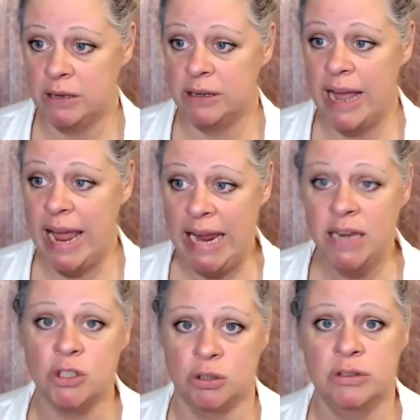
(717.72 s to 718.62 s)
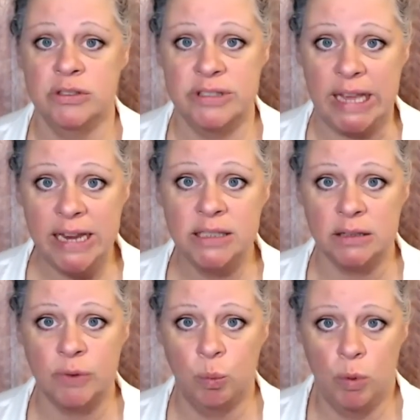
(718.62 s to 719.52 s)
angel saint
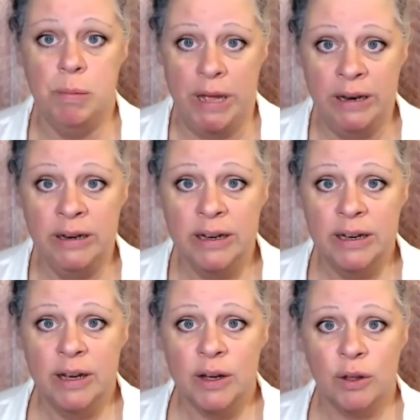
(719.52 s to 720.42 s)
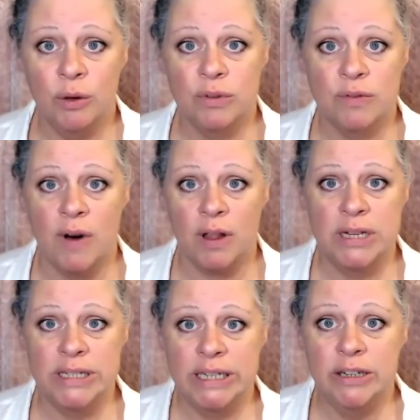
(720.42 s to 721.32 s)
of a woman who was
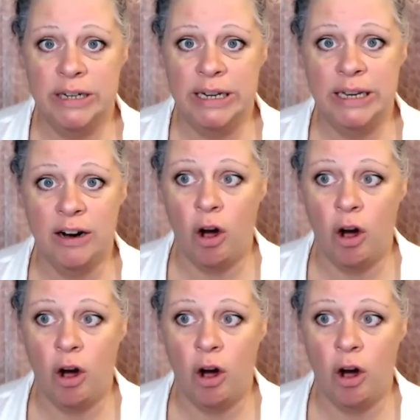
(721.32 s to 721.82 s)
volunteering, and all